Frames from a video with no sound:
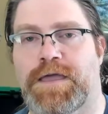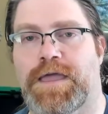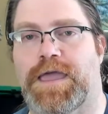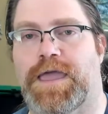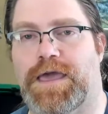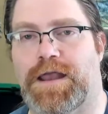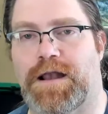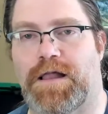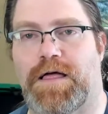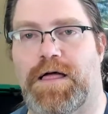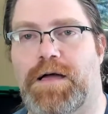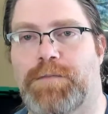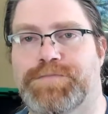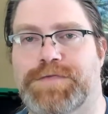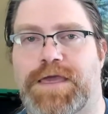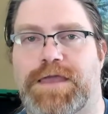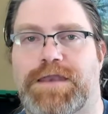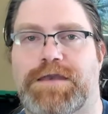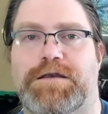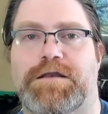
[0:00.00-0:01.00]
and I'll
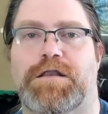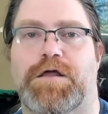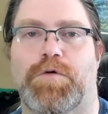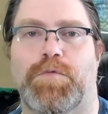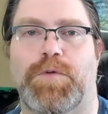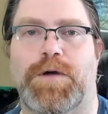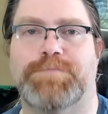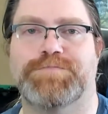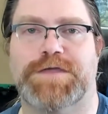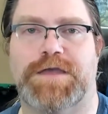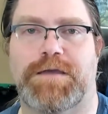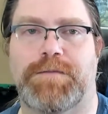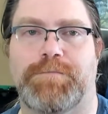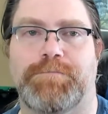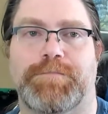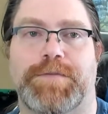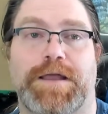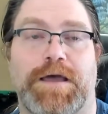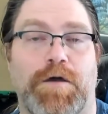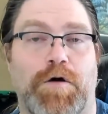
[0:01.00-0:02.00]
update it on our website.
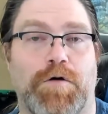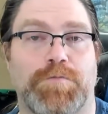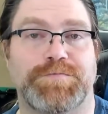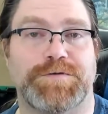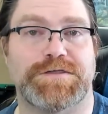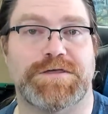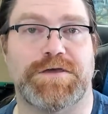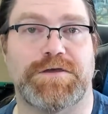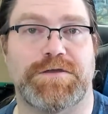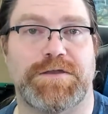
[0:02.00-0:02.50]
But I hope to see you